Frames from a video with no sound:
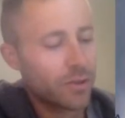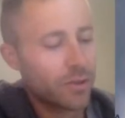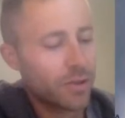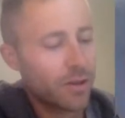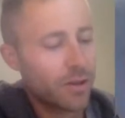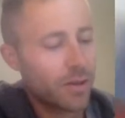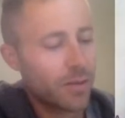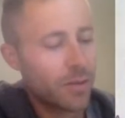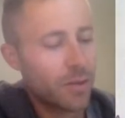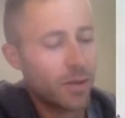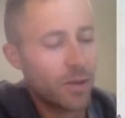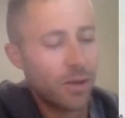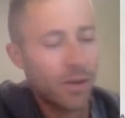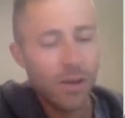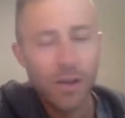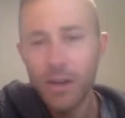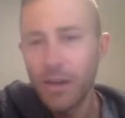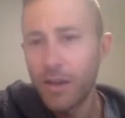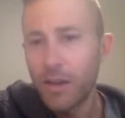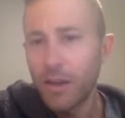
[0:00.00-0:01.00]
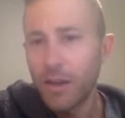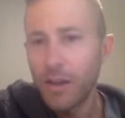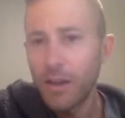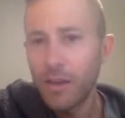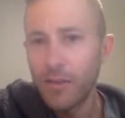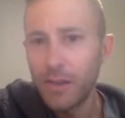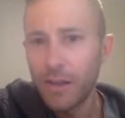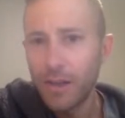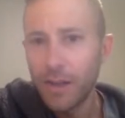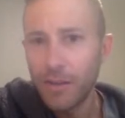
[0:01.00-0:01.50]
denominator.
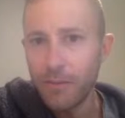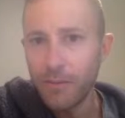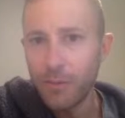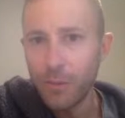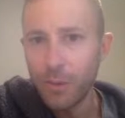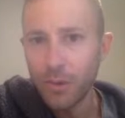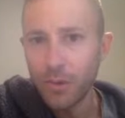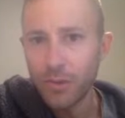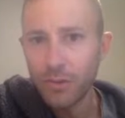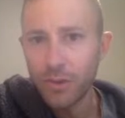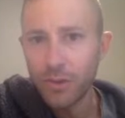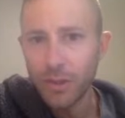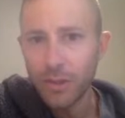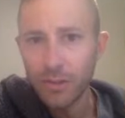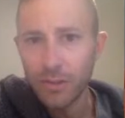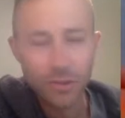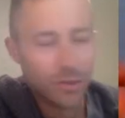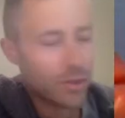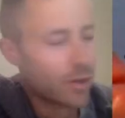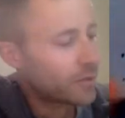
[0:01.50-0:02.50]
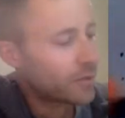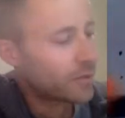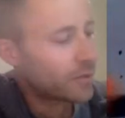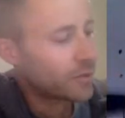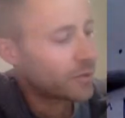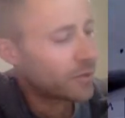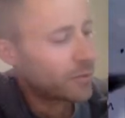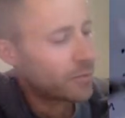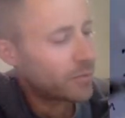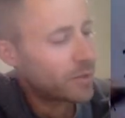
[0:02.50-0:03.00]
And the net force is
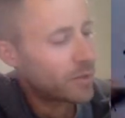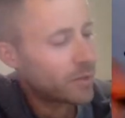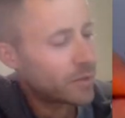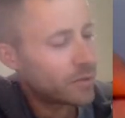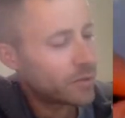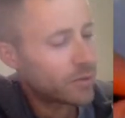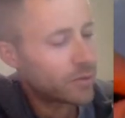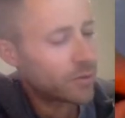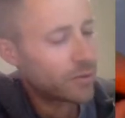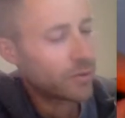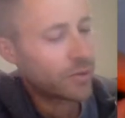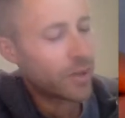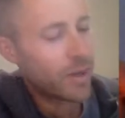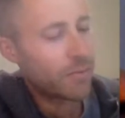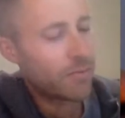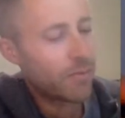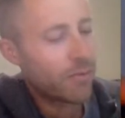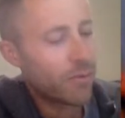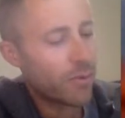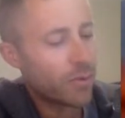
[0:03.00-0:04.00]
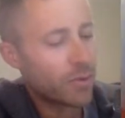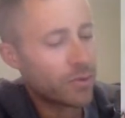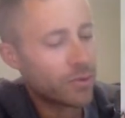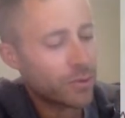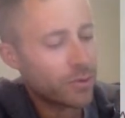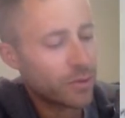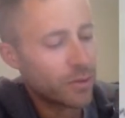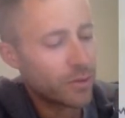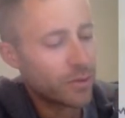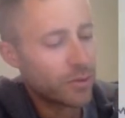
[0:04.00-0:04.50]
constant because it's the same force,
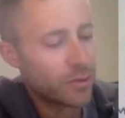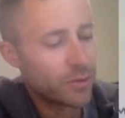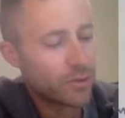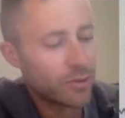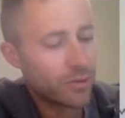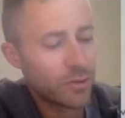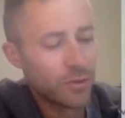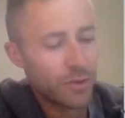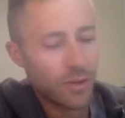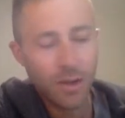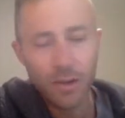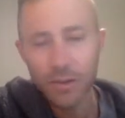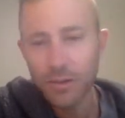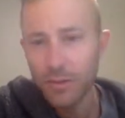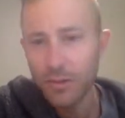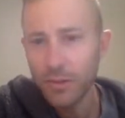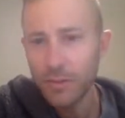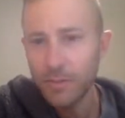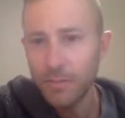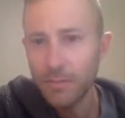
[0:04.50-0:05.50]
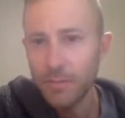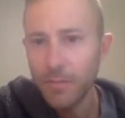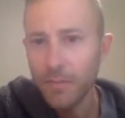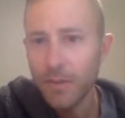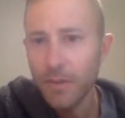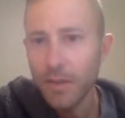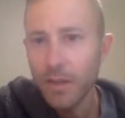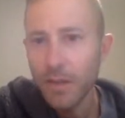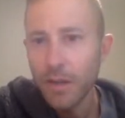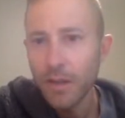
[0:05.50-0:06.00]
so this is just a constant.
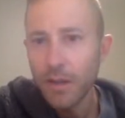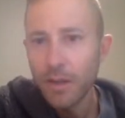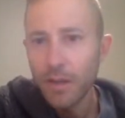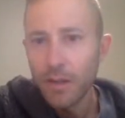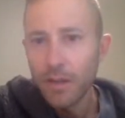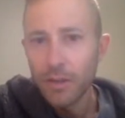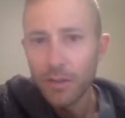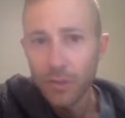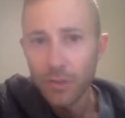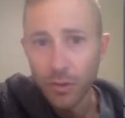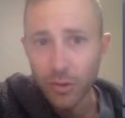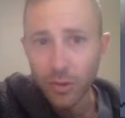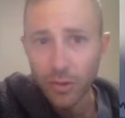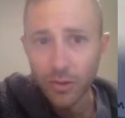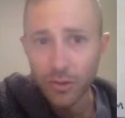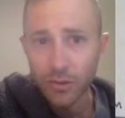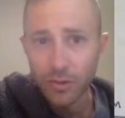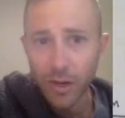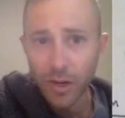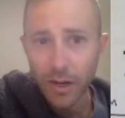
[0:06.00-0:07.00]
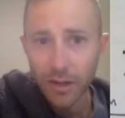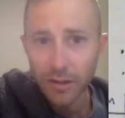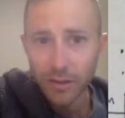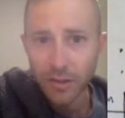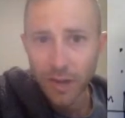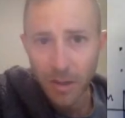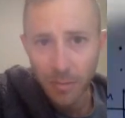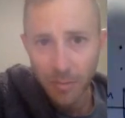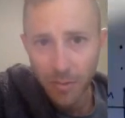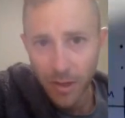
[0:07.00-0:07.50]
So you can try and
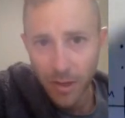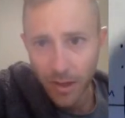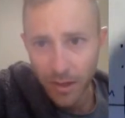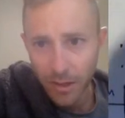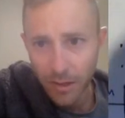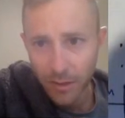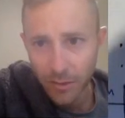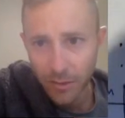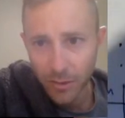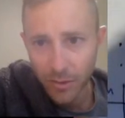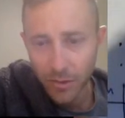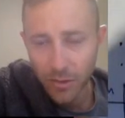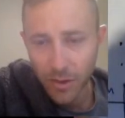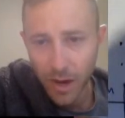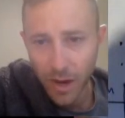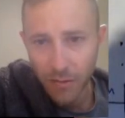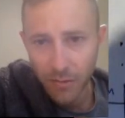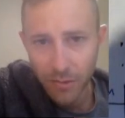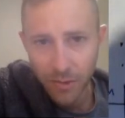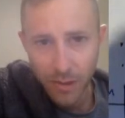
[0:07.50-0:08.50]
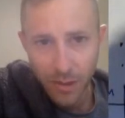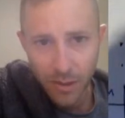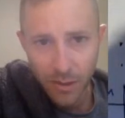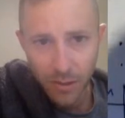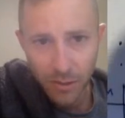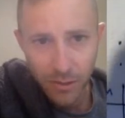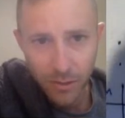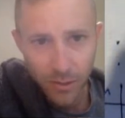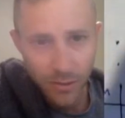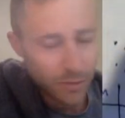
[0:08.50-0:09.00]
type that into a graphing
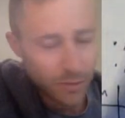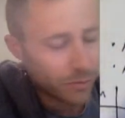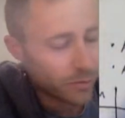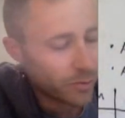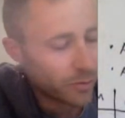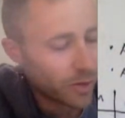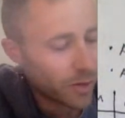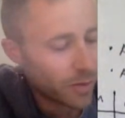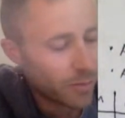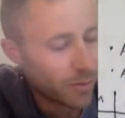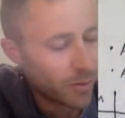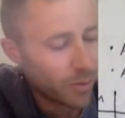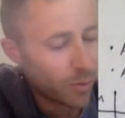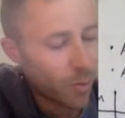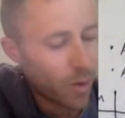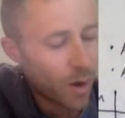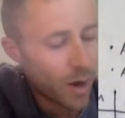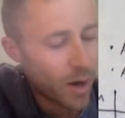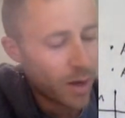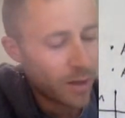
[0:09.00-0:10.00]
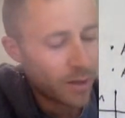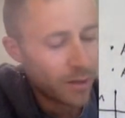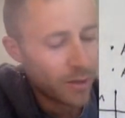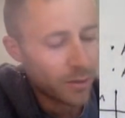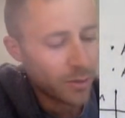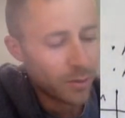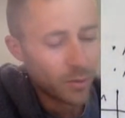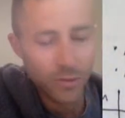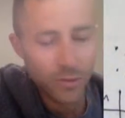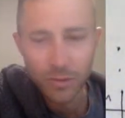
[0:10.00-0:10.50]
calculator. If you type in y
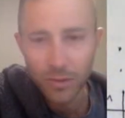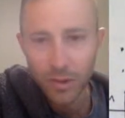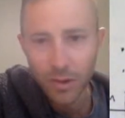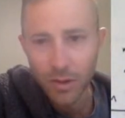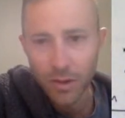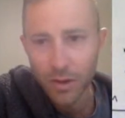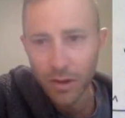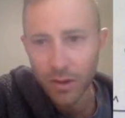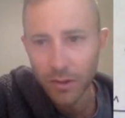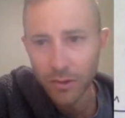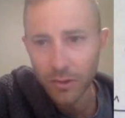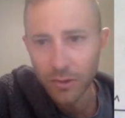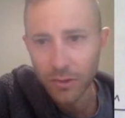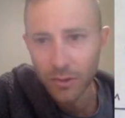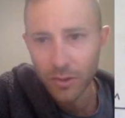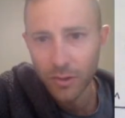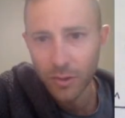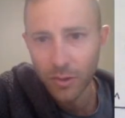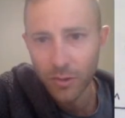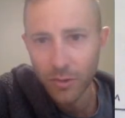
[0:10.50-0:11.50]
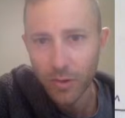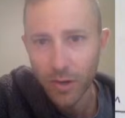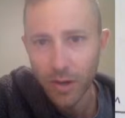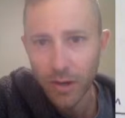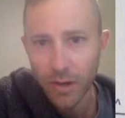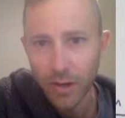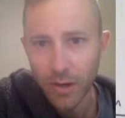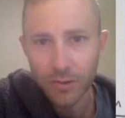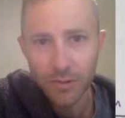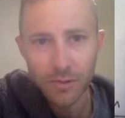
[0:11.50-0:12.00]
equals a constant over
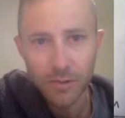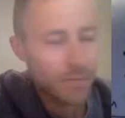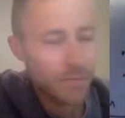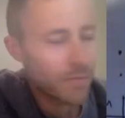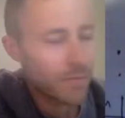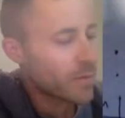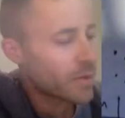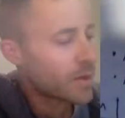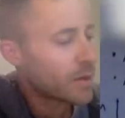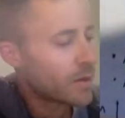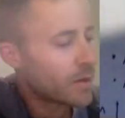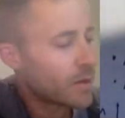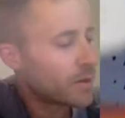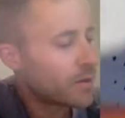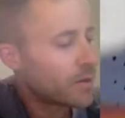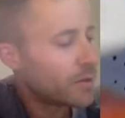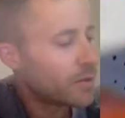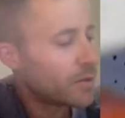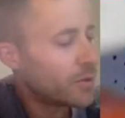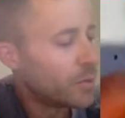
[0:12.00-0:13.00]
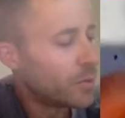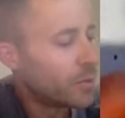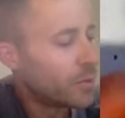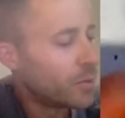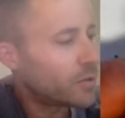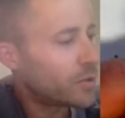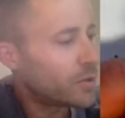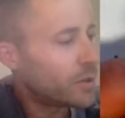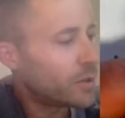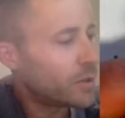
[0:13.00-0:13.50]
x, you will
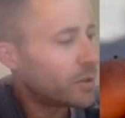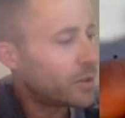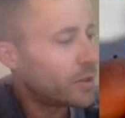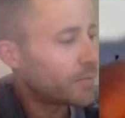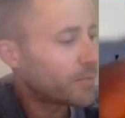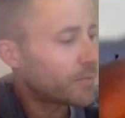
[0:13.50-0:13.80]
see